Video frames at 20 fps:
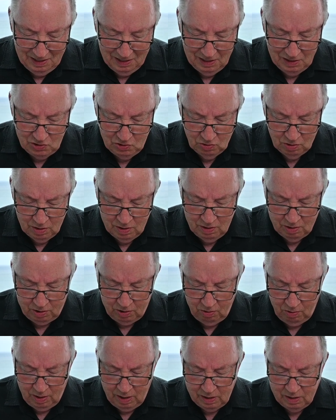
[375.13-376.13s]
Enjoying your
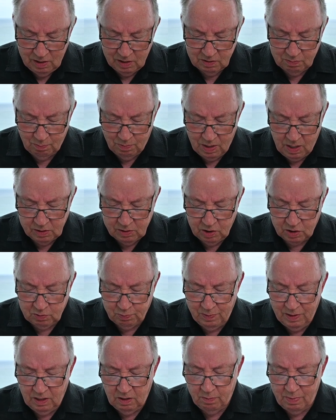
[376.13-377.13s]
QA, does Manta
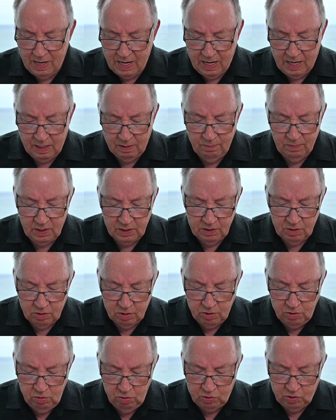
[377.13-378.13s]
smell bad?
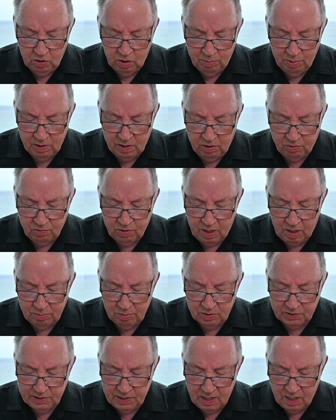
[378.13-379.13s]
Another YouTuber that
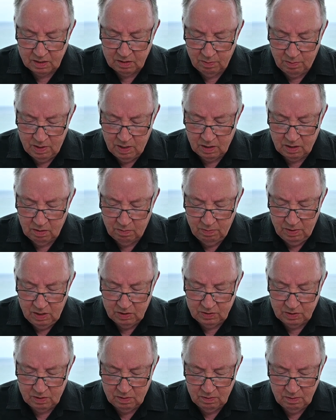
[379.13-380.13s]
travels South America
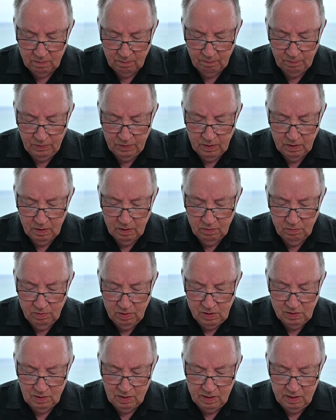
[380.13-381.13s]
mentioned
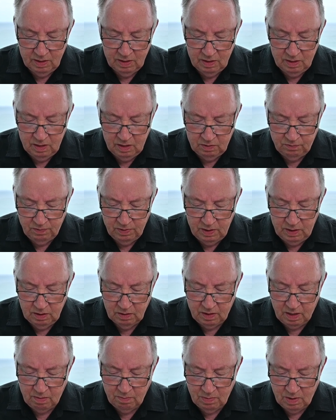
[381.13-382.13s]
recently in his
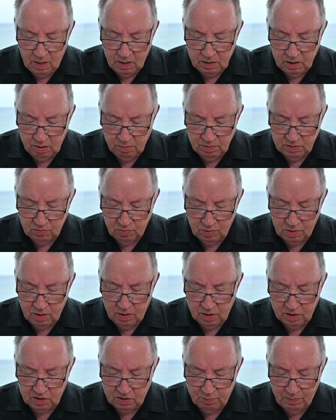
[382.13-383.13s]
video that Manta was one
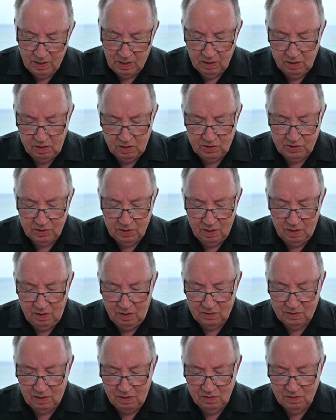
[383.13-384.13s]
of the smelliest
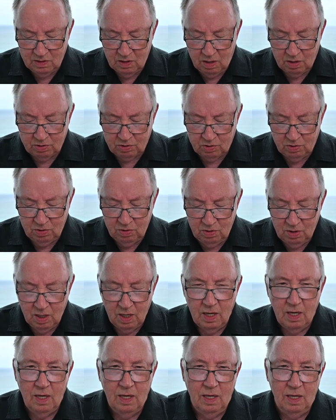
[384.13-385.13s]
cities he's gone through
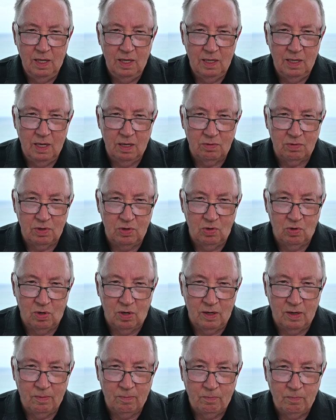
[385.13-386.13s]
in
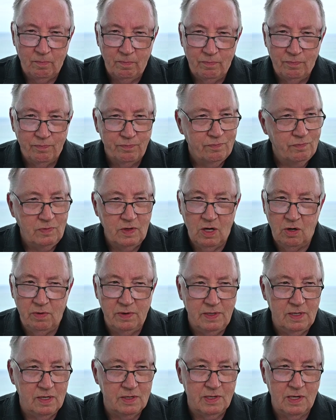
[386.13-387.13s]
Ecuador. No,
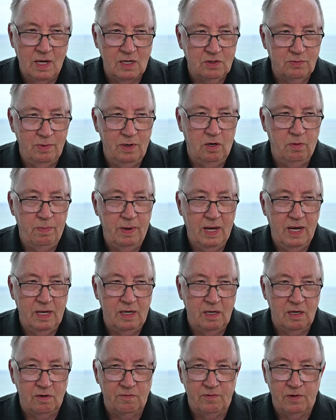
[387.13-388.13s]
it does not smell
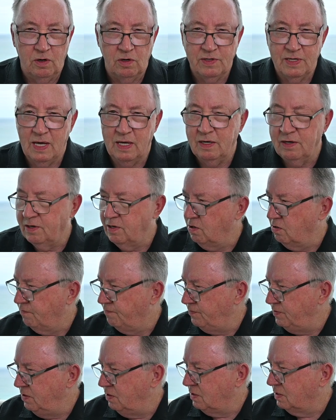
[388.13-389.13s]
bad here, folks. I don't
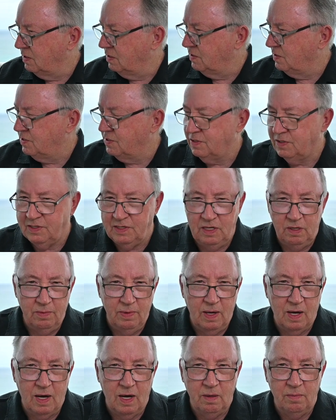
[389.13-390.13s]
know if you can see
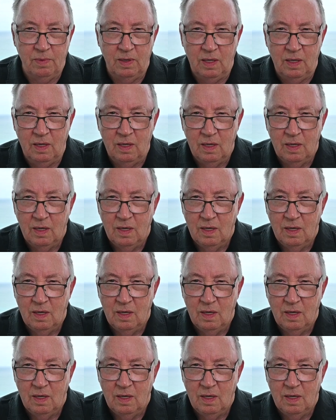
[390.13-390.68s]
behind me.